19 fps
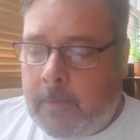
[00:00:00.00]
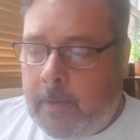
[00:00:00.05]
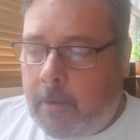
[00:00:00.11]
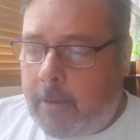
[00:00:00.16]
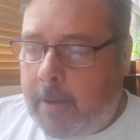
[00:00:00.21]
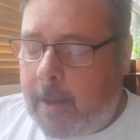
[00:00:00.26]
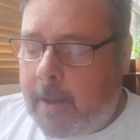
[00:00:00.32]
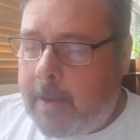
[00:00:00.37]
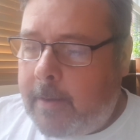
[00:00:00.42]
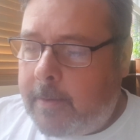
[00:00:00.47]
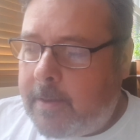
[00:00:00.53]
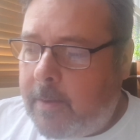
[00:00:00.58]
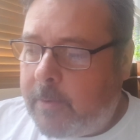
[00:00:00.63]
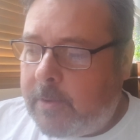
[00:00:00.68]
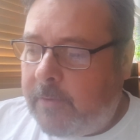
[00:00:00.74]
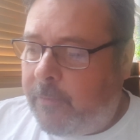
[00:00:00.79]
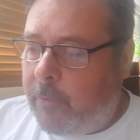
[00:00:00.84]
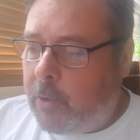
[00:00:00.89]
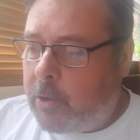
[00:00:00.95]
Okay, that
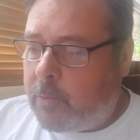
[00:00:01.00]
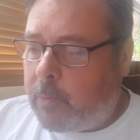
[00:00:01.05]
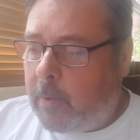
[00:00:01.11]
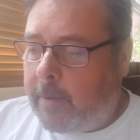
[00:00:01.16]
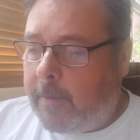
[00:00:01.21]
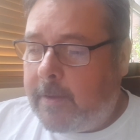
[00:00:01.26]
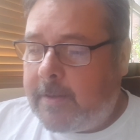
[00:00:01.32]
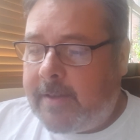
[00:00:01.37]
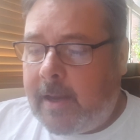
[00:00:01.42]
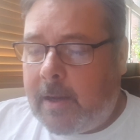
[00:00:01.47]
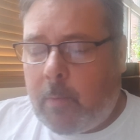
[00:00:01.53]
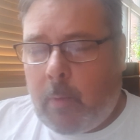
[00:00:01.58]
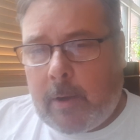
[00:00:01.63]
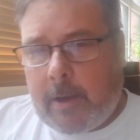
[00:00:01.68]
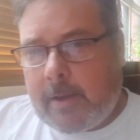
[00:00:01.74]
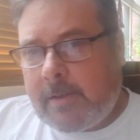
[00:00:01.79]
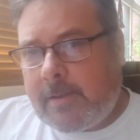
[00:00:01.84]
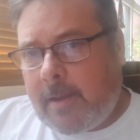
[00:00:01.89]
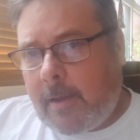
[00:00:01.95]
was the first one. And the second one
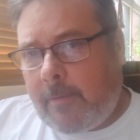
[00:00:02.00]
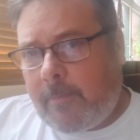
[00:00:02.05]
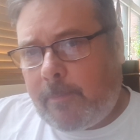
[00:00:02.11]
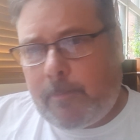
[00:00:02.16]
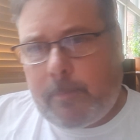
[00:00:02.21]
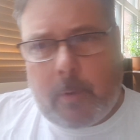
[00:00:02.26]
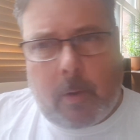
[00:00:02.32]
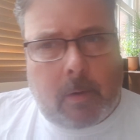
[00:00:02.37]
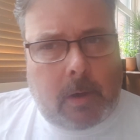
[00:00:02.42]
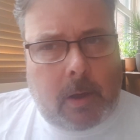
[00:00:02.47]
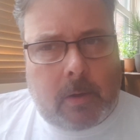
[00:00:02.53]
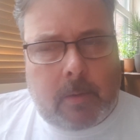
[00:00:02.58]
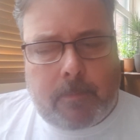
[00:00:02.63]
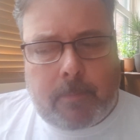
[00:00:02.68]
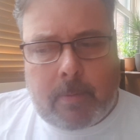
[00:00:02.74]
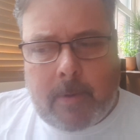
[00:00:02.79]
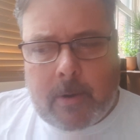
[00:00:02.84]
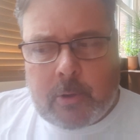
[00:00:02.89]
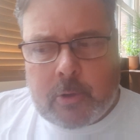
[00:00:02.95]
is they've got a load of
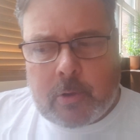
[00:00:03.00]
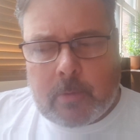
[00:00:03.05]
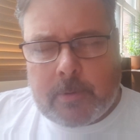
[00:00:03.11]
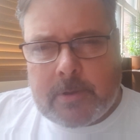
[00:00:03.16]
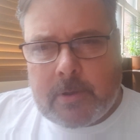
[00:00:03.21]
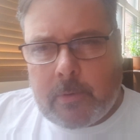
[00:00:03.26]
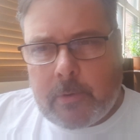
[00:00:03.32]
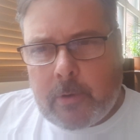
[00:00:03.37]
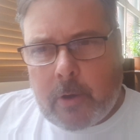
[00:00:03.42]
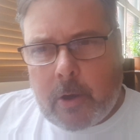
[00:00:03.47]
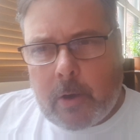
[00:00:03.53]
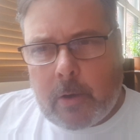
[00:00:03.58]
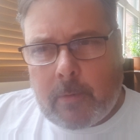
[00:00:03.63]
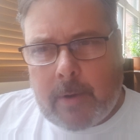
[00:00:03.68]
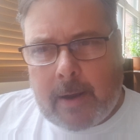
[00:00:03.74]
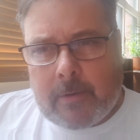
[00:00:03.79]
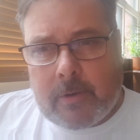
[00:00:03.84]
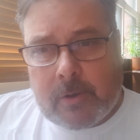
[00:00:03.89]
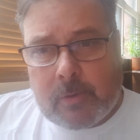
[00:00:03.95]
promotional material going
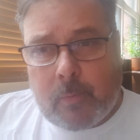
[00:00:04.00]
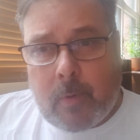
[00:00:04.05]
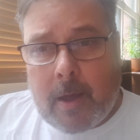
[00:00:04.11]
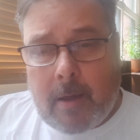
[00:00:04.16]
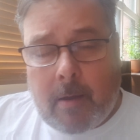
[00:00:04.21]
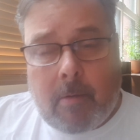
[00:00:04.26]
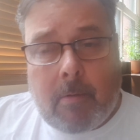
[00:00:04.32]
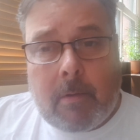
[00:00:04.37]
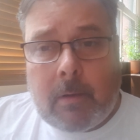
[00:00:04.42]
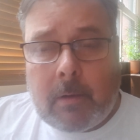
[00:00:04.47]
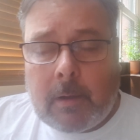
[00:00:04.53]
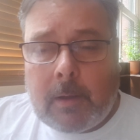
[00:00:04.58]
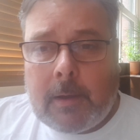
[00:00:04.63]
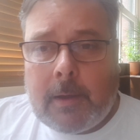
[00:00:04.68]
around as well,